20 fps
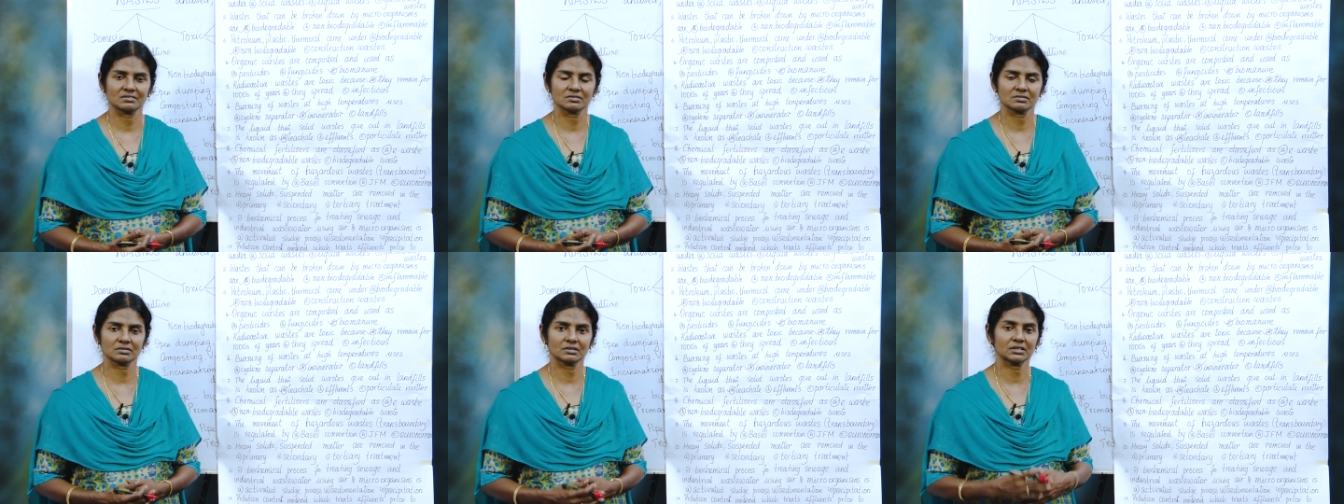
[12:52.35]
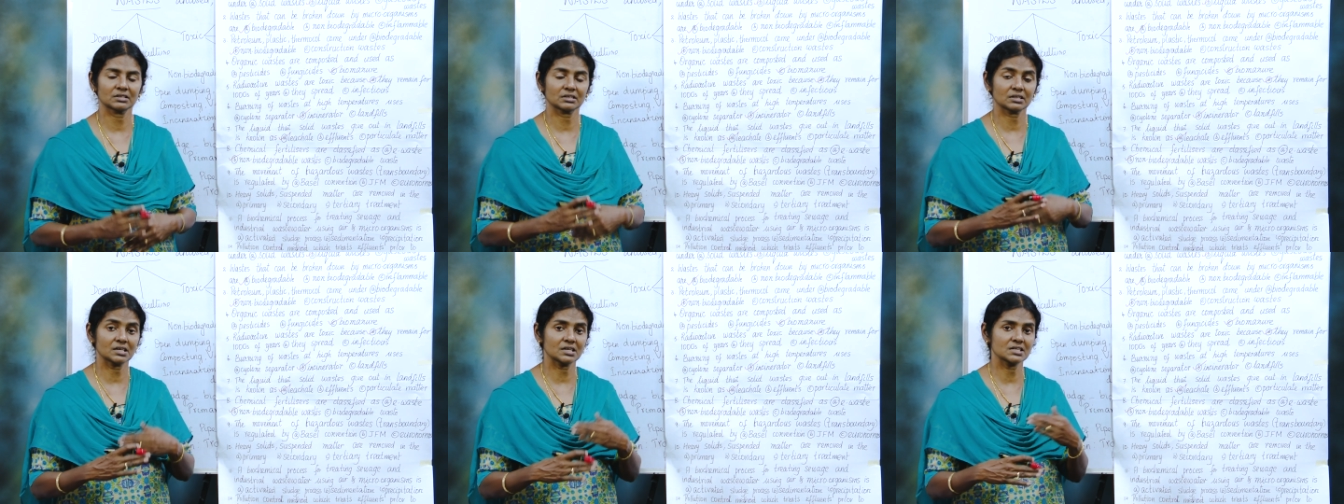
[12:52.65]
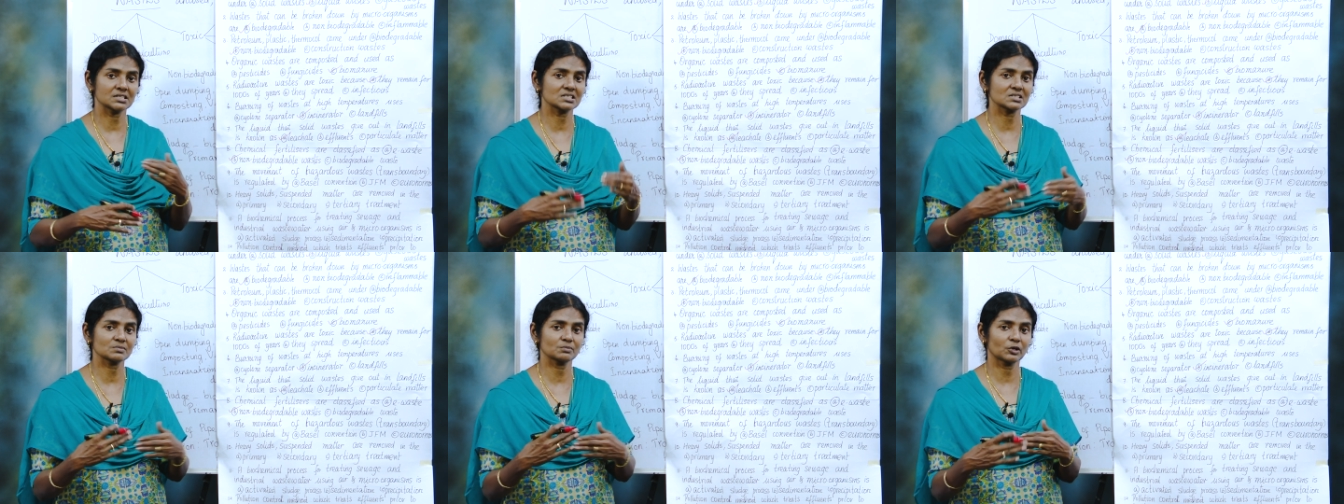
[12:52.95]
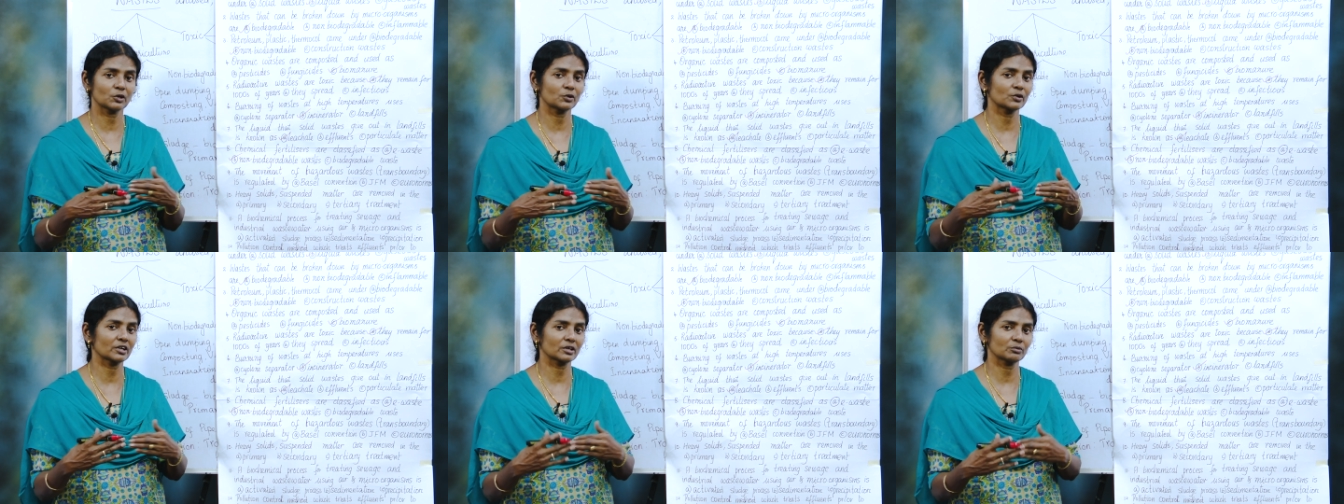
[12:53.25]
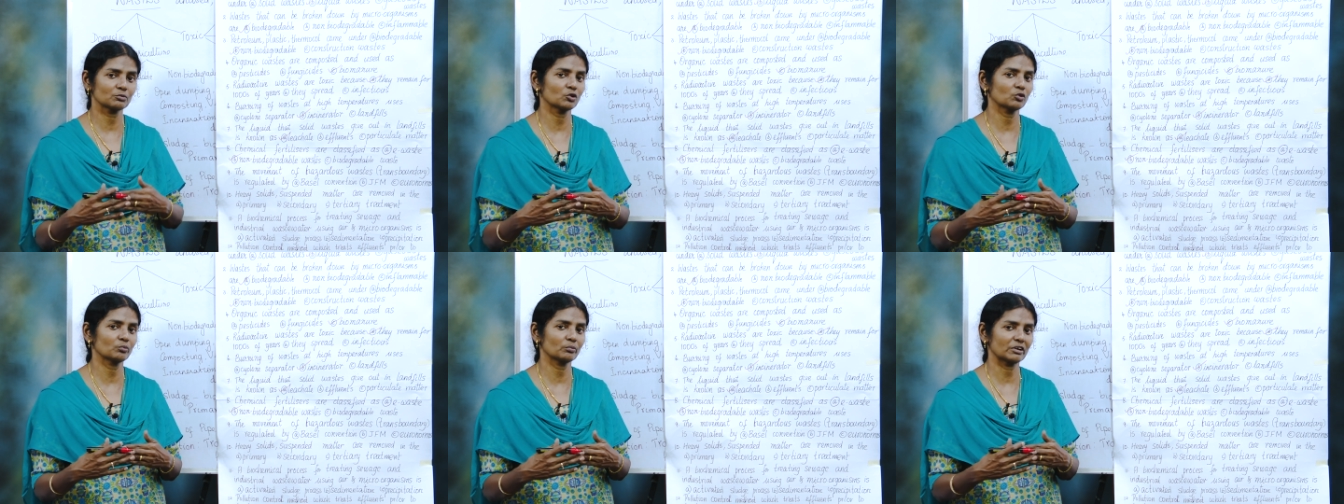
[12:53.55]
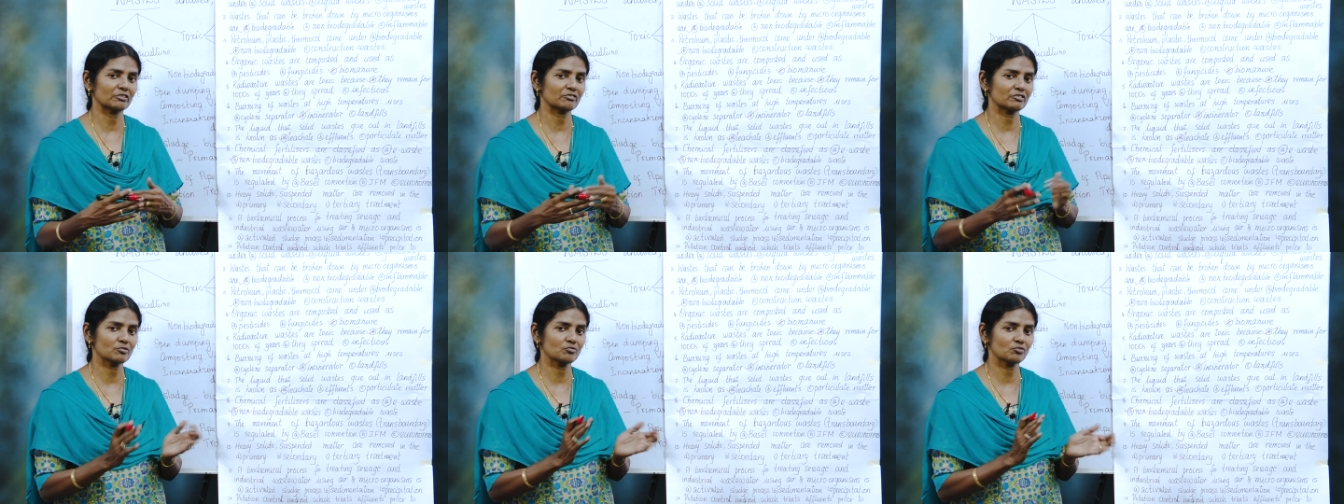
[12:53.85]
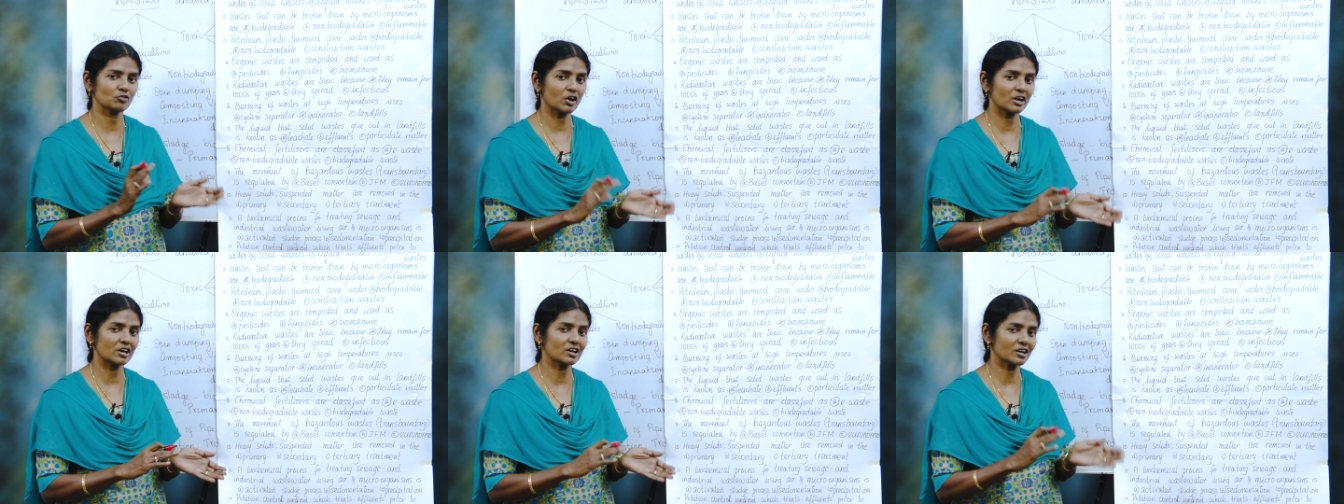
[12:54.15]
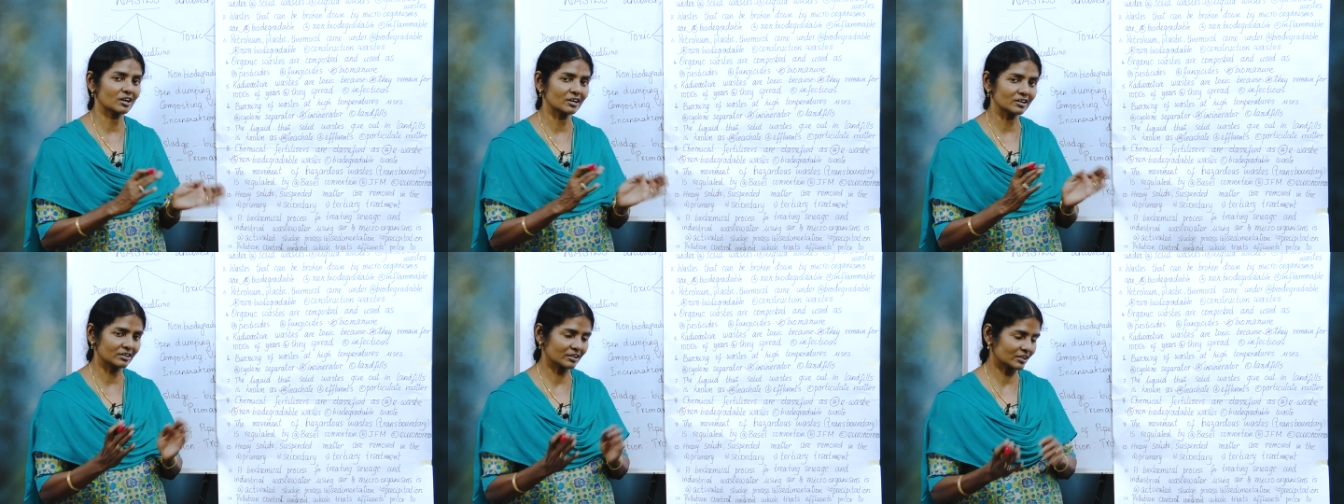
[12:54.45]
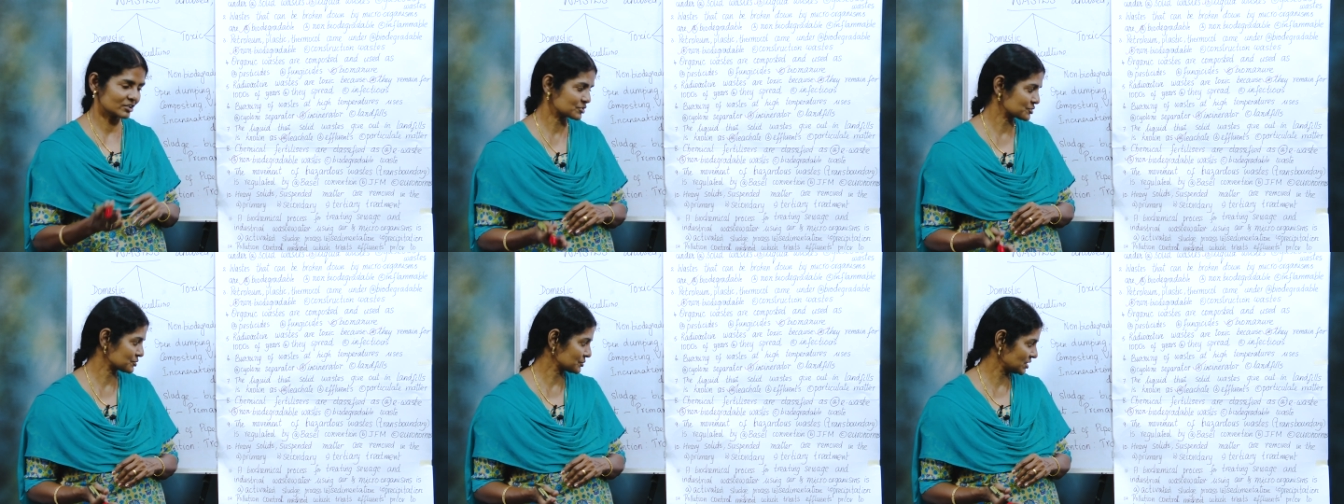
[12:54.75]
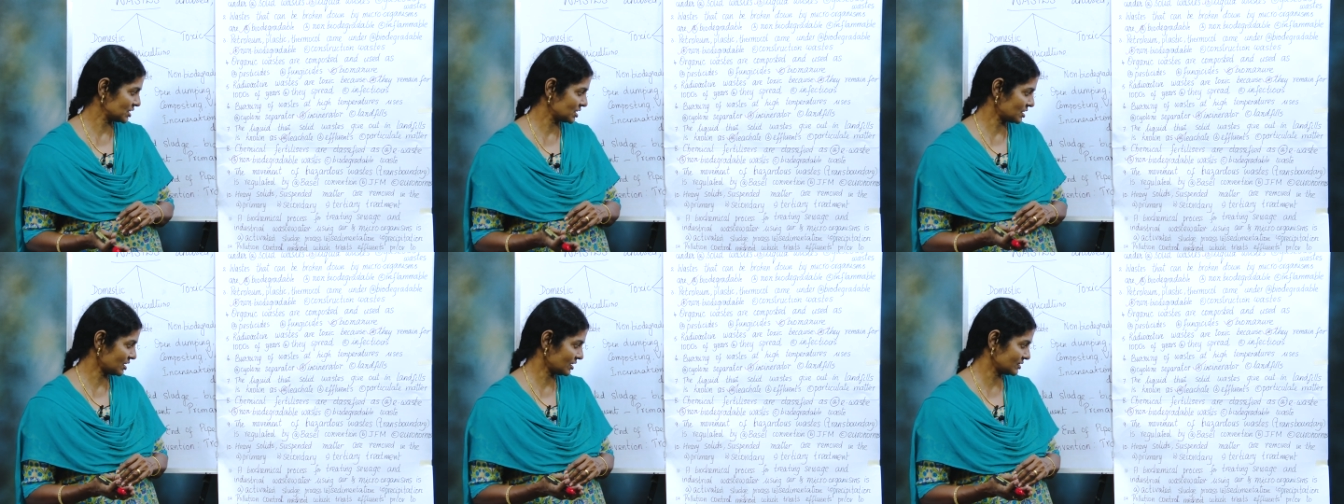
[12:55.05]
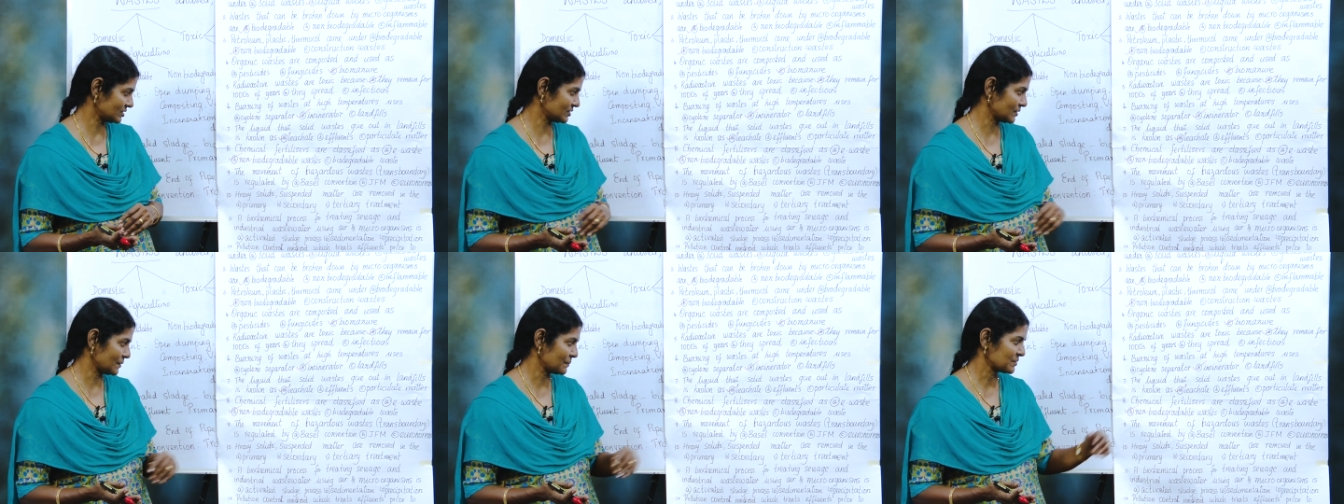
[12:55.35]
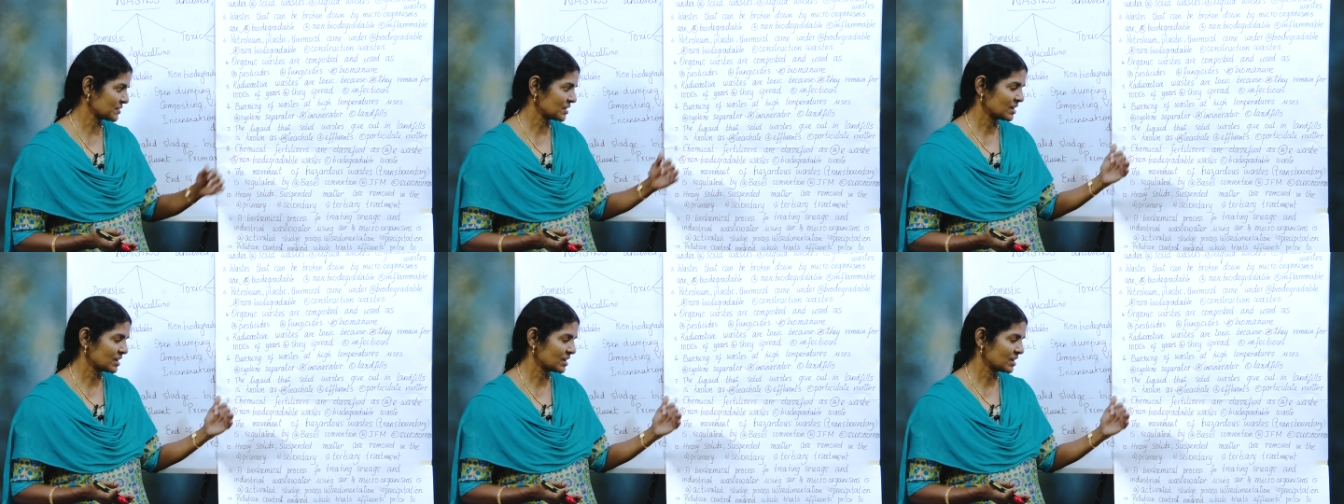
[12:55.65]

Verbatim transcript: So, the transboundary movement from one country to the other.